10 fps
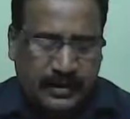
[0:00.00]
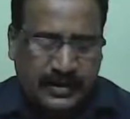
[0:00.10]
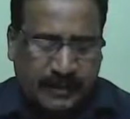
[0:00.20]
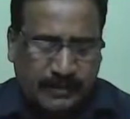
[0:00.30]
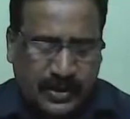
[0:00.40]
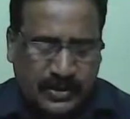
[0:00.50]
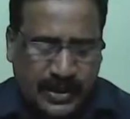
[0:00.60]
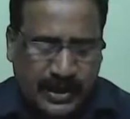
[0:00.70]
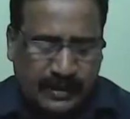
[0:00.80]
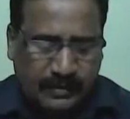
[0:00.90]
chapter
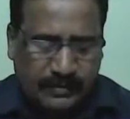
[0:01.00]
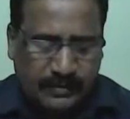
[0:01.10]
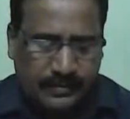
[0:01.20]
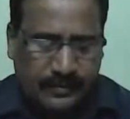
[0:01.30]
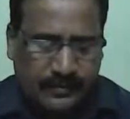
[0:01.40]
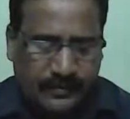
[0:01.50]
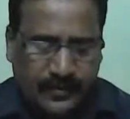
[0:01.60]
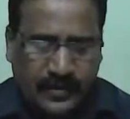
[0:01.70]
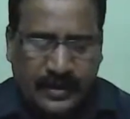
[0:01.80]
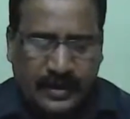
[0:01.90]
3,
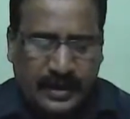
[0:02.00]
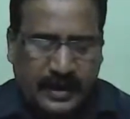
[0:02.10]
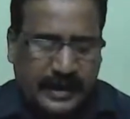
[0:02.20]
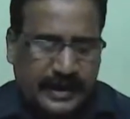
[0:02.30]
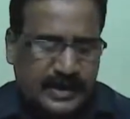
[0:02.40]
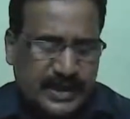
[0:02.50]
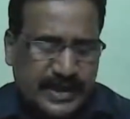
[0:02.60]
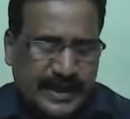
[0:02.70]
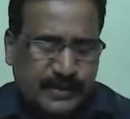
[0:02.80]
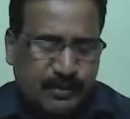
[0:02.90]

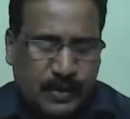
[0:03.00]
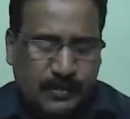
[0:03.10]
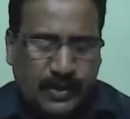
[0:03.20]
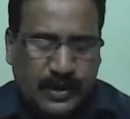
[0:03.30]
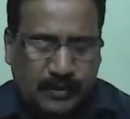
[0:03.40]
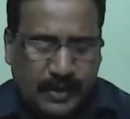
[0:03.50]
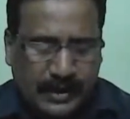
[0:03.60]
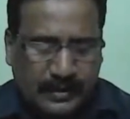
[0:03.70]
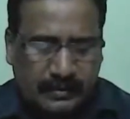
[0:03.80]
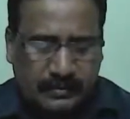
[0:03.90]
exercise
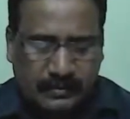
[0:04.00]
4.1,